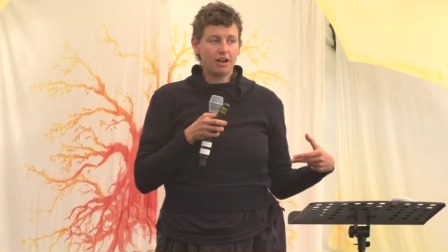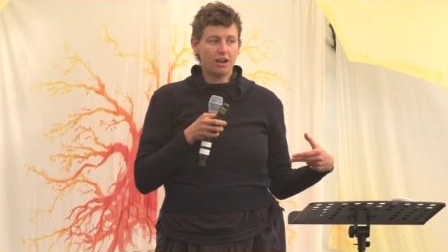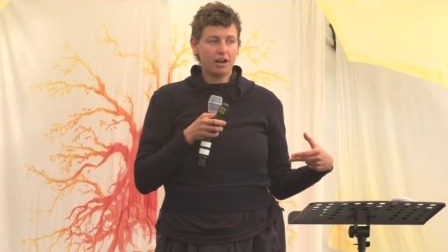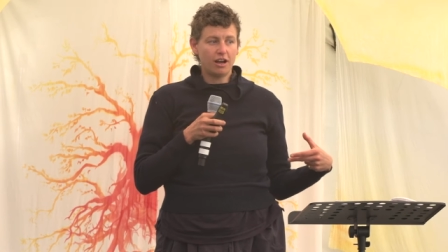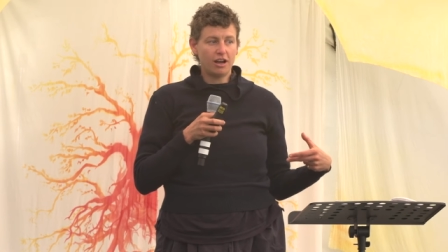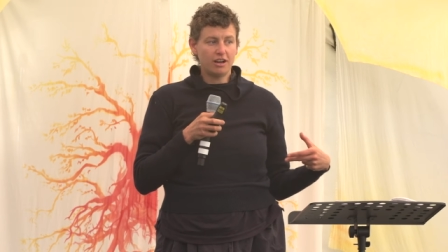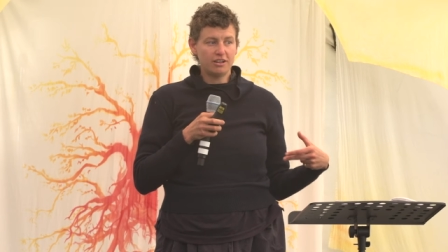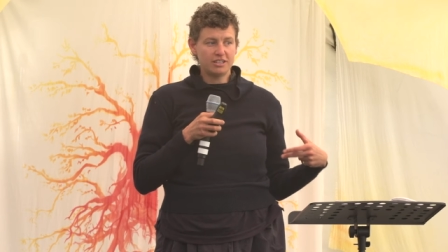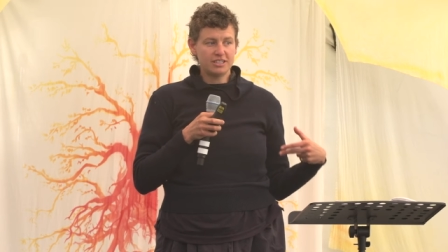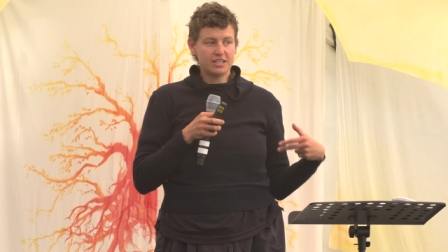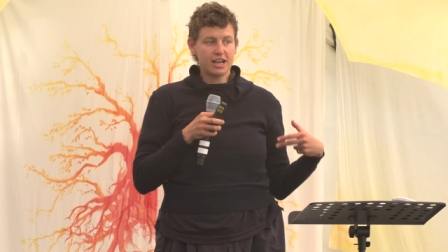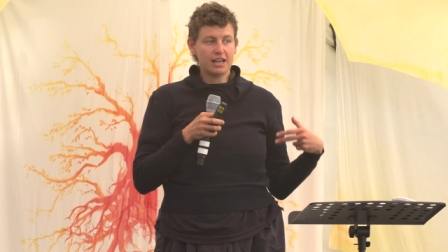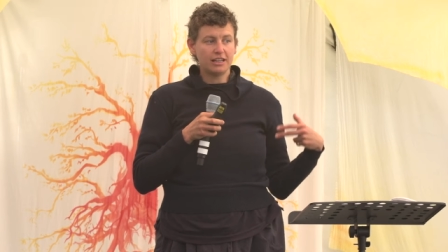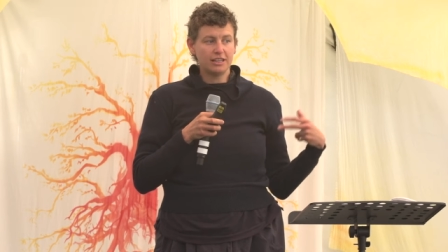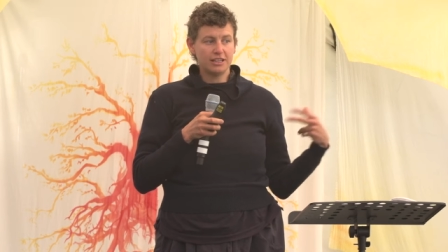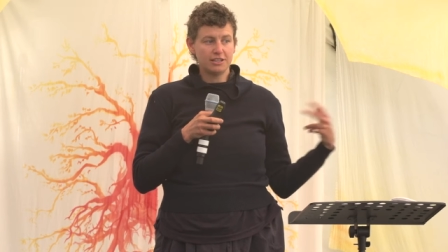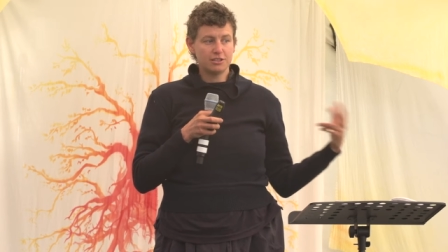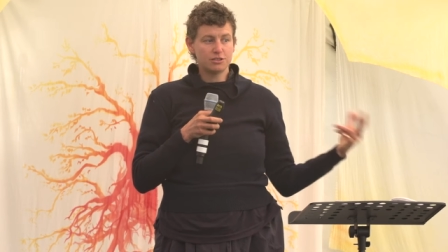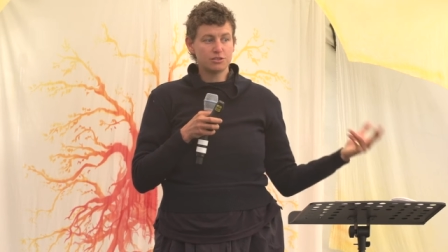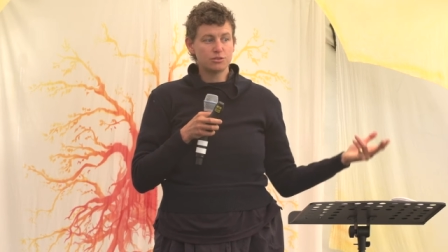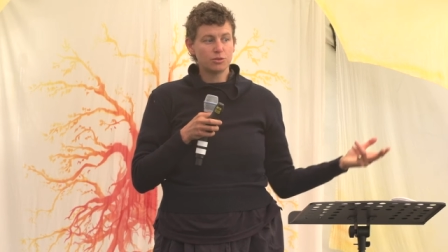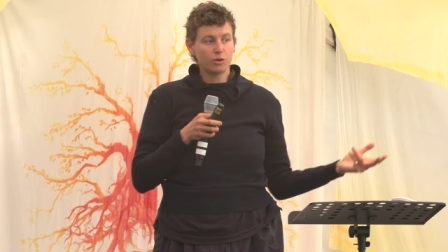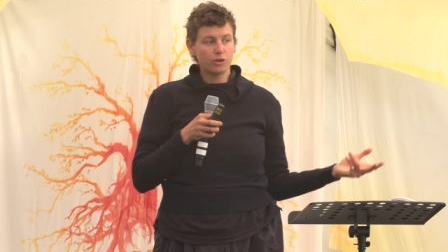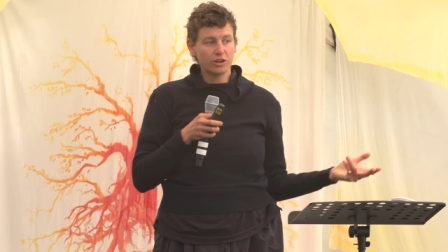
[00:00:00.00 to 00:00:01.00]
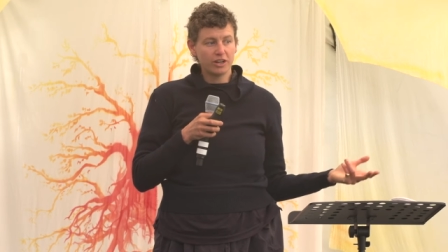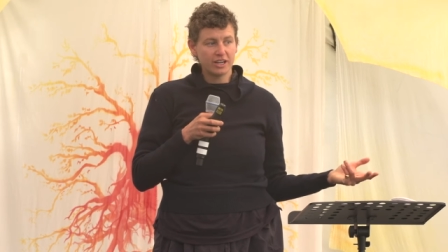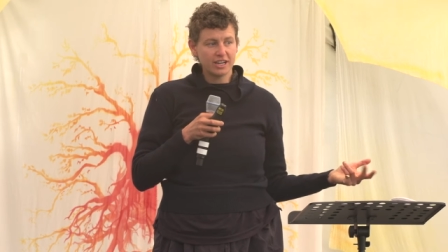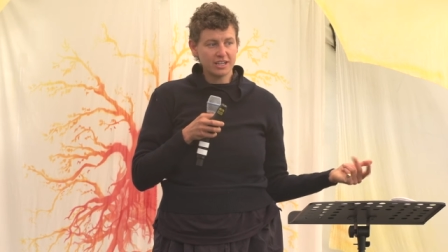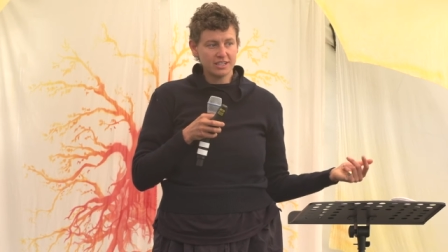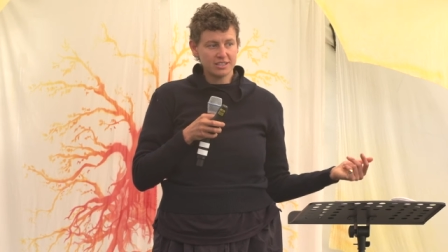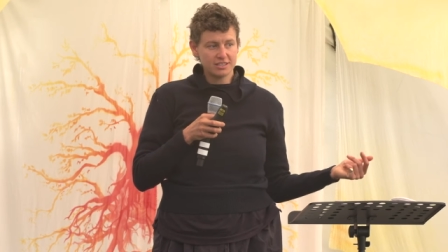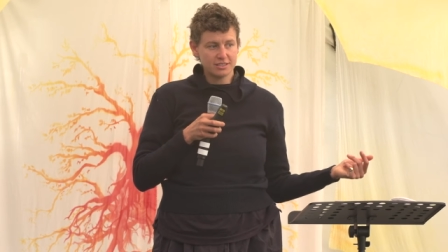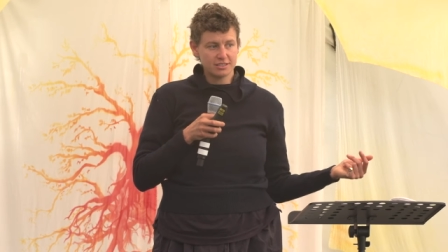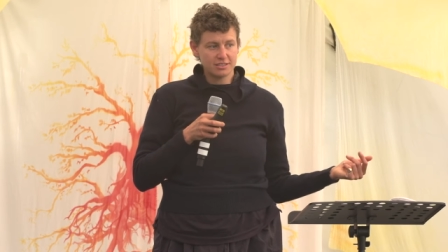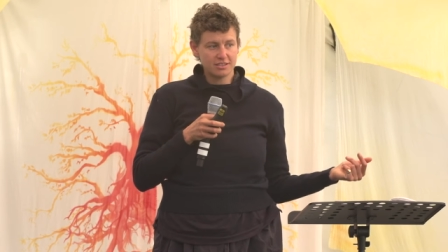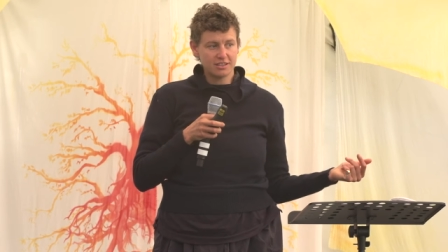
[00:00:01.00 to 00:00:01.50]
are telling
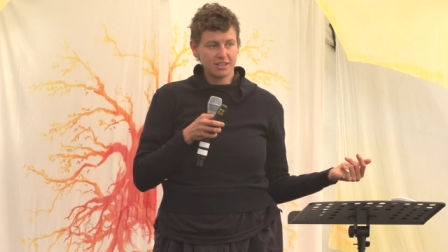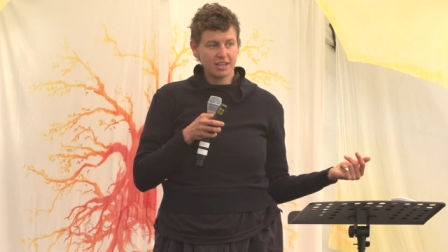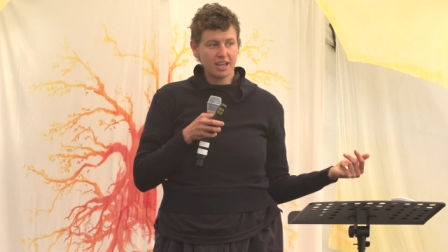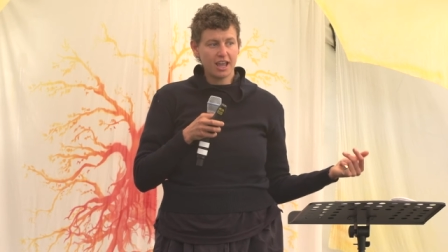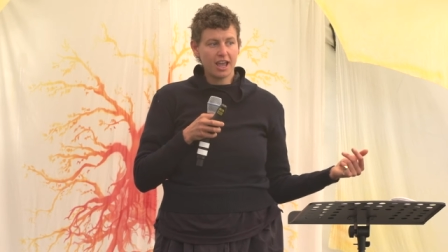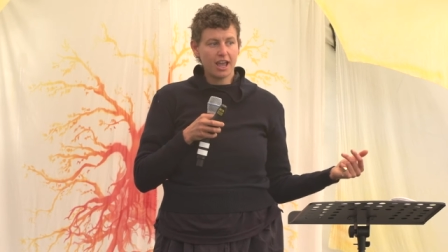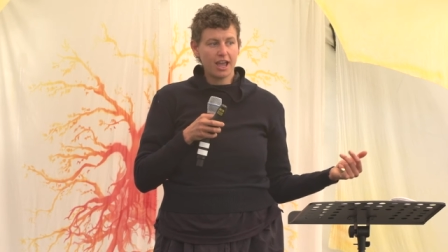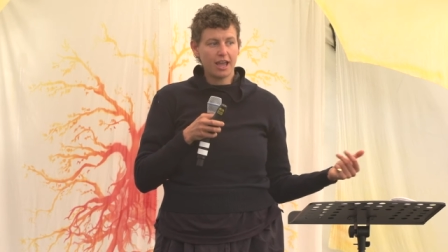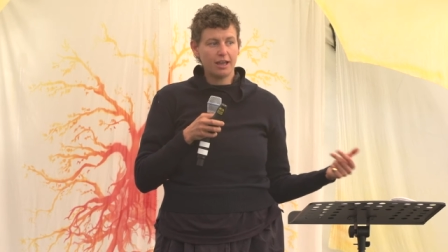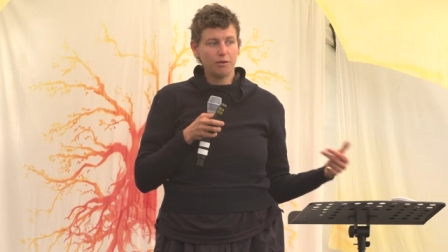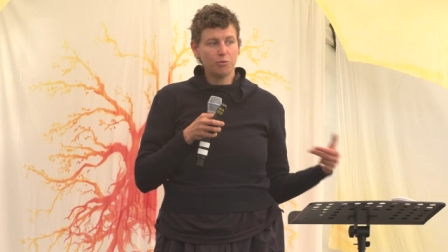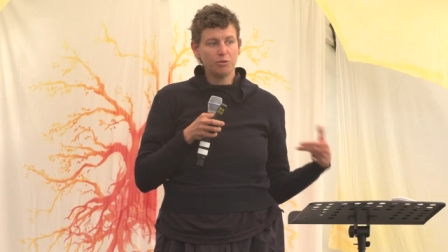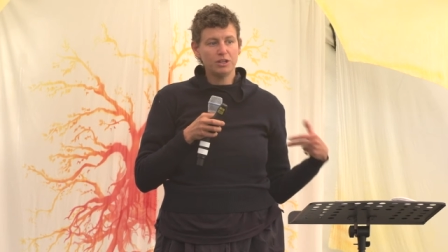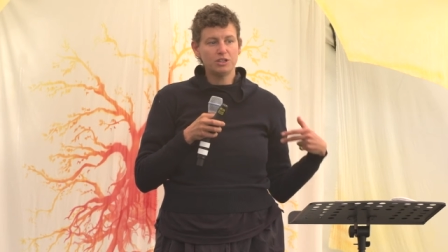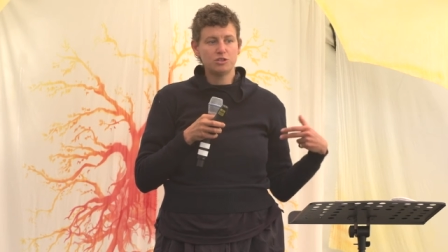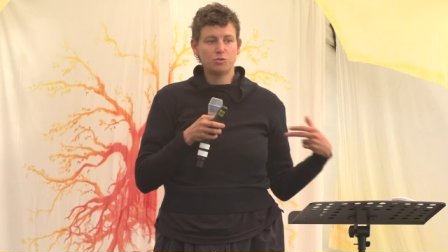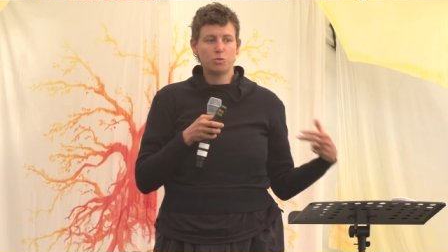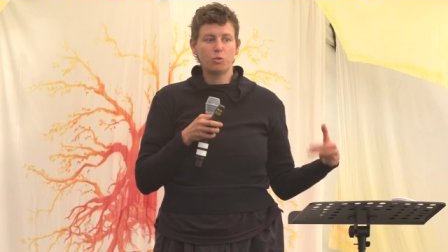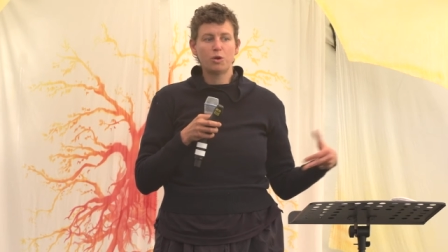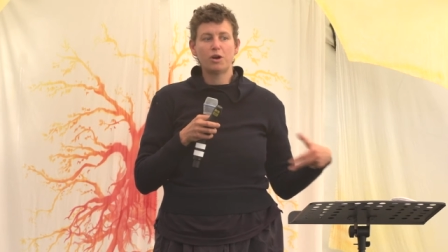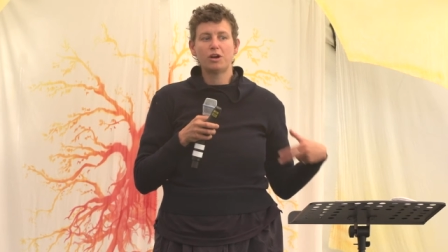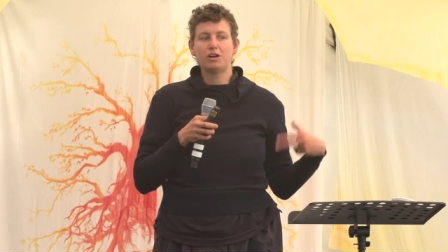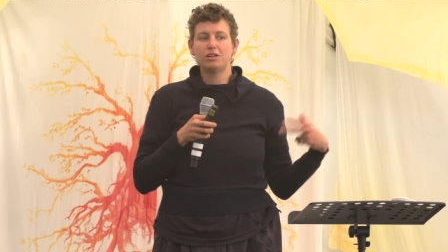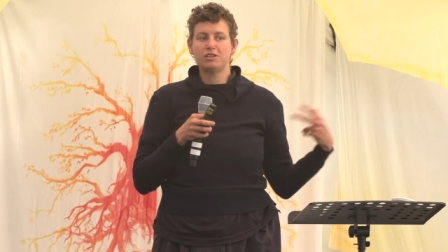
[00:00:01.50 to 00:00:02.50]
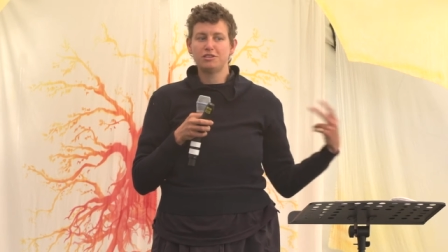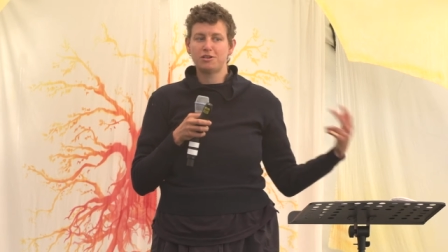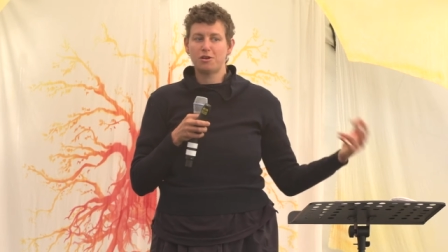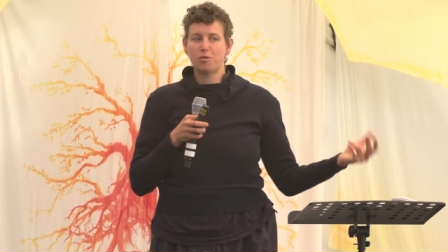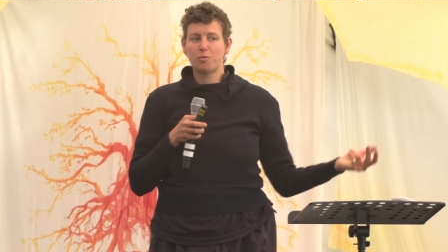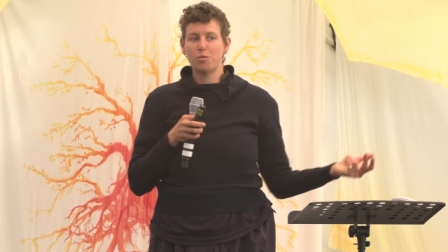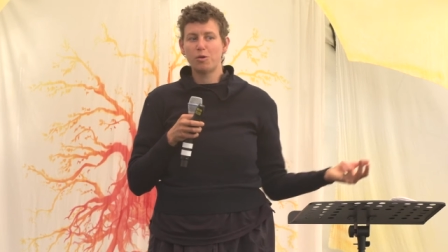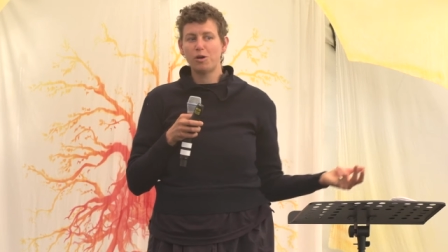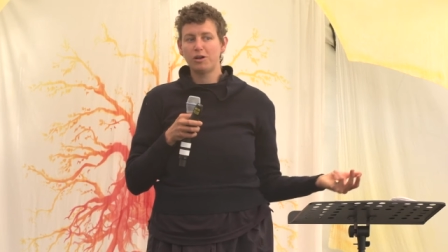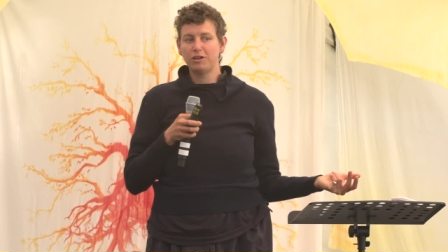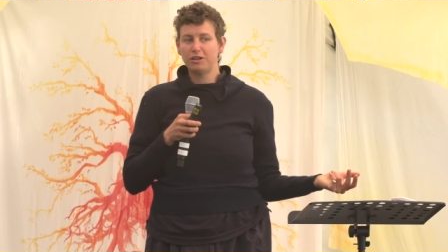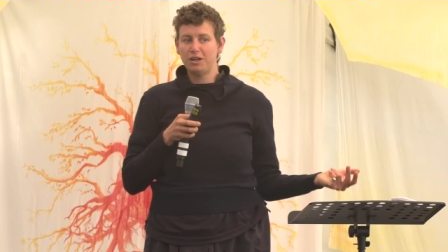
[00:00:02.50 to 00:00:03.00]
stories and which worlds are
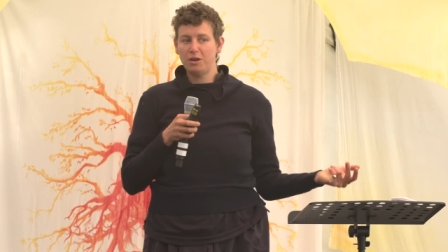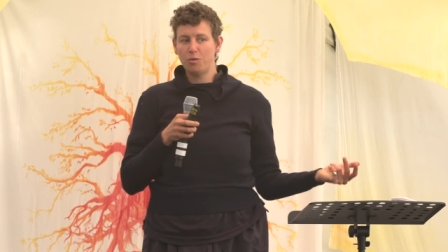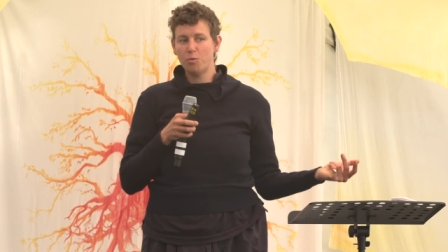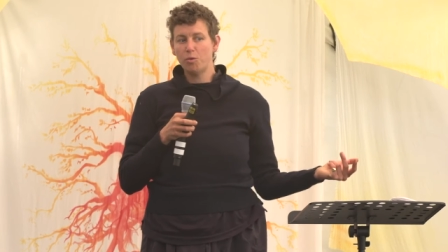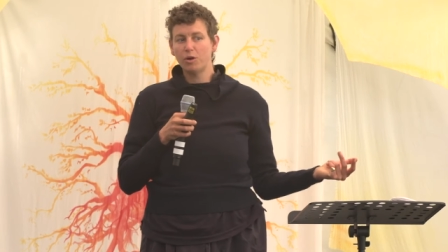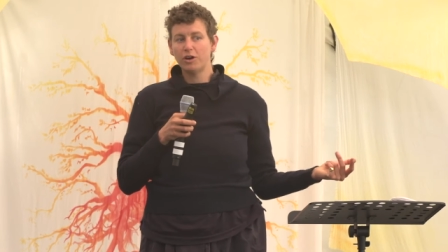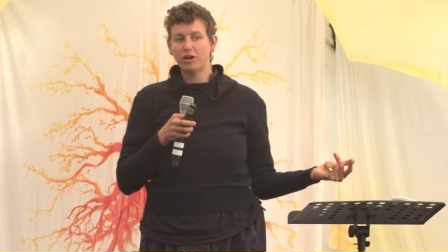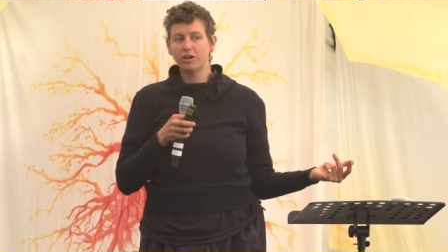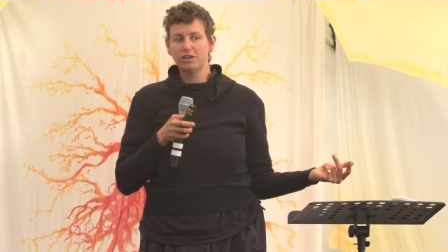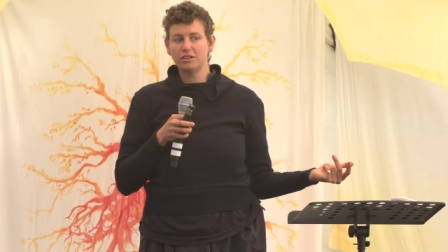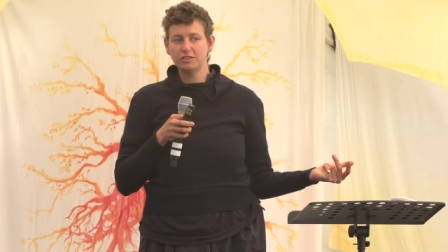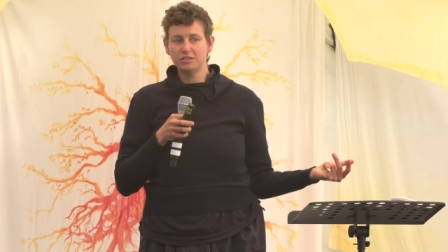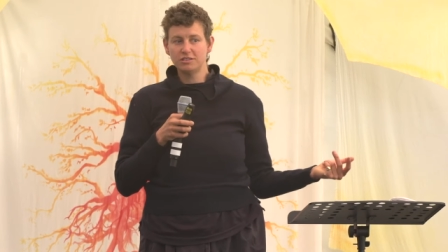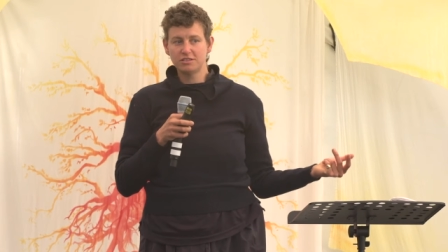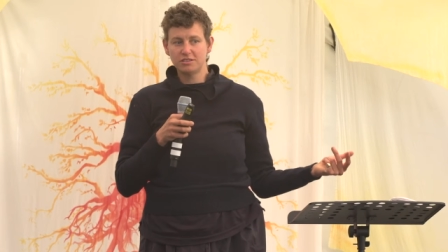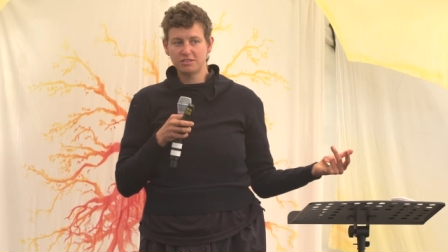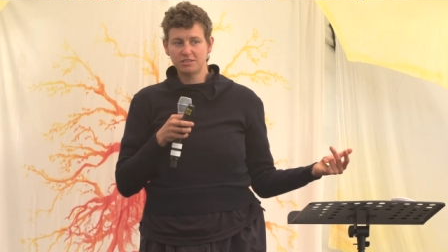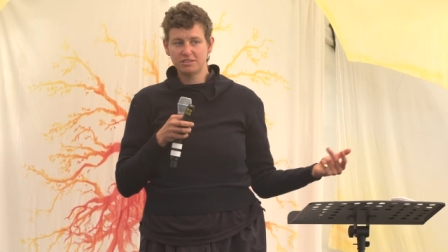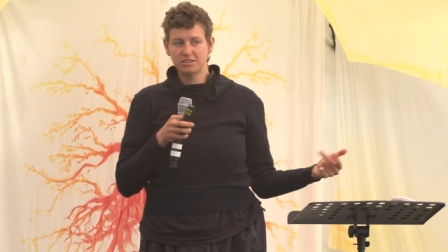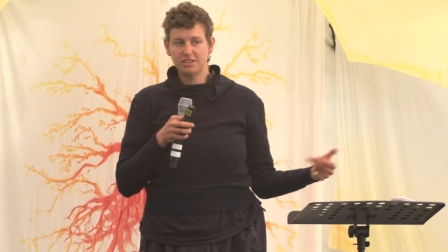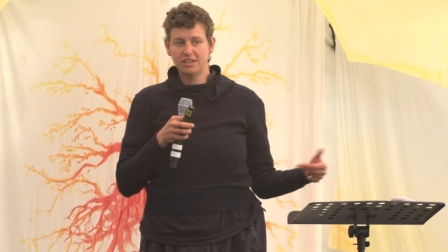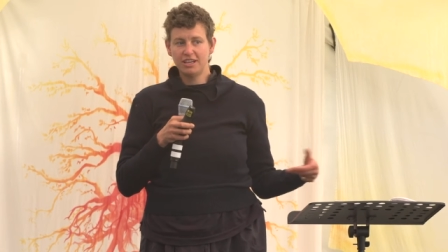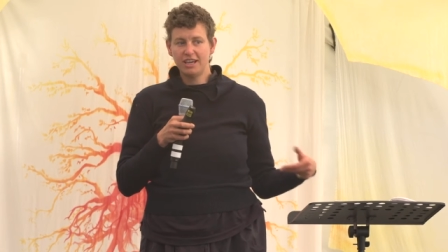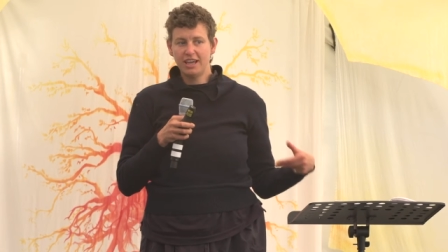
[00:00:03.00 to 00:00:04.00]
worlding worlds,